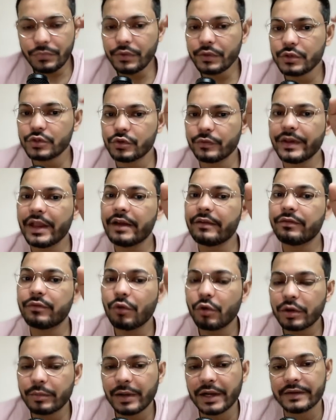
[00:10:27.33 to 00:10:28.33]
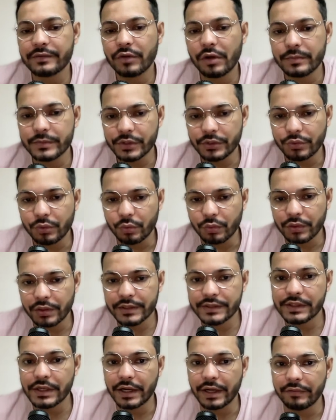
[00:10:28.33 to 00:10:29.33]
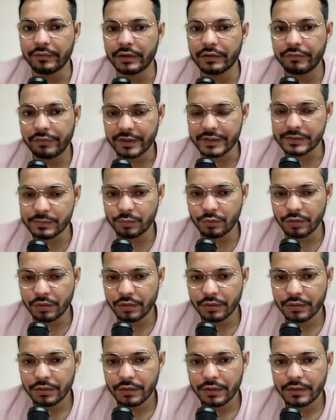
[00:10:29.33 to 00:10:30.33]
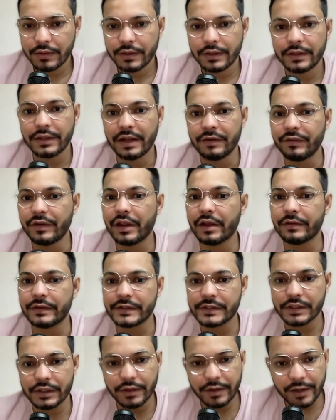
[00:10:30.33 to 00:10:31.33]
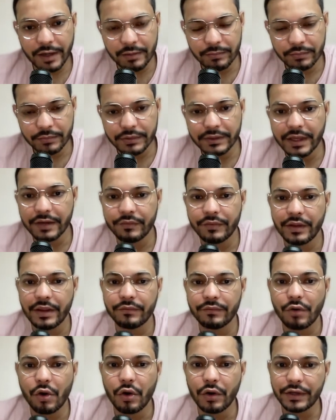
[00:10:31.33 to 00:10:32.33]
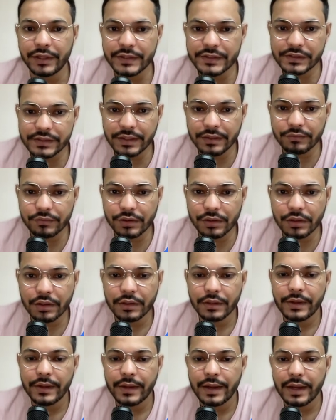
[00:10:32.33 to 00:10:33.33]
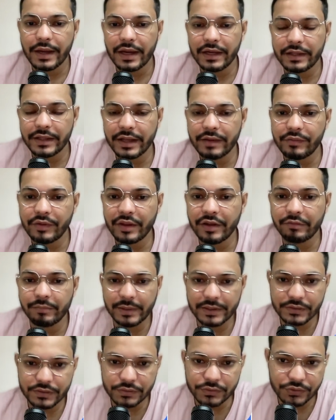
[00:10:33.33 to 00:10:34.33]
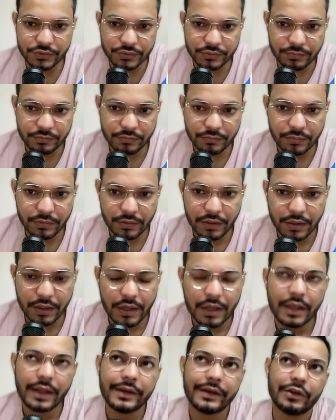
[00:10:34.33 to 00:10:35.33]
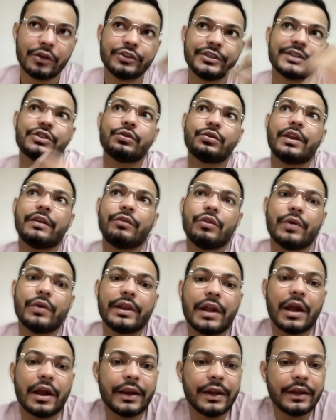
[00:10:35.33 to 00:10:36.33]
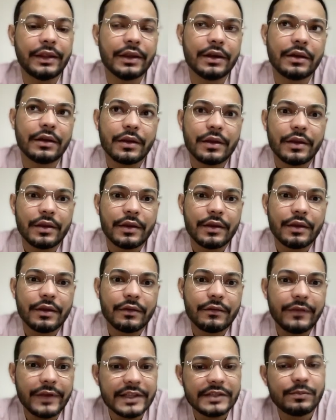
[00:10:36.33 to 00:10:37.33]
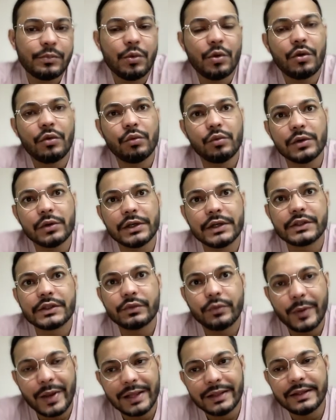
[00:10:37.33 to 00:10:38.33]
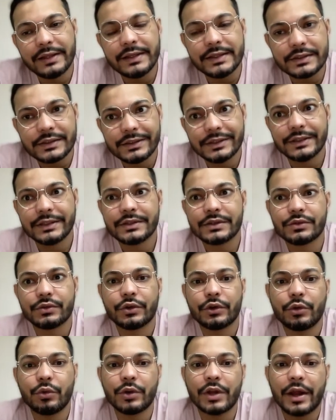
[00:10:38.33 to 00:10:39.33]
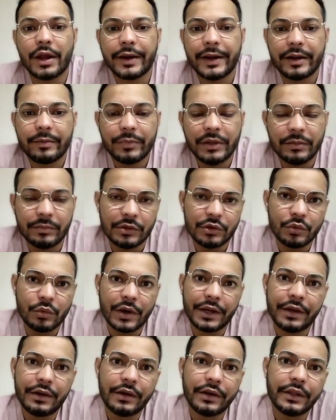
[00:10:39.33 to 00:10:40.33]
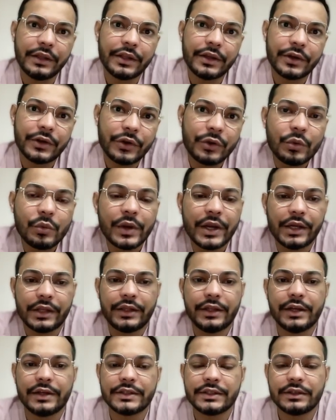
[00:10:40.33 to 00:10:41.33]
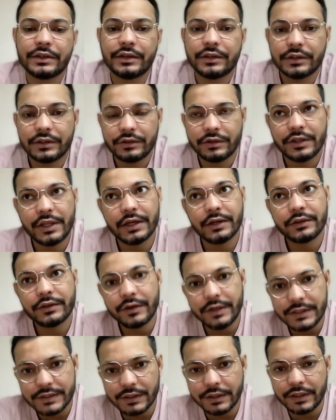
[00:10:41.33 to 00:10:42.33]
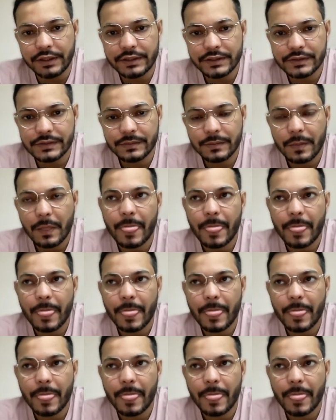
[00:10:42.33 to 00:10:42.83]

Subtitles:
So we have 4 platforms in total, starting with Facebook, then we have Instagram, then we have Audience Network, and then we have Messenger. Now, just to give you an idea, Facebook works well these days to target people who are in tier 2 and tier 3 cities,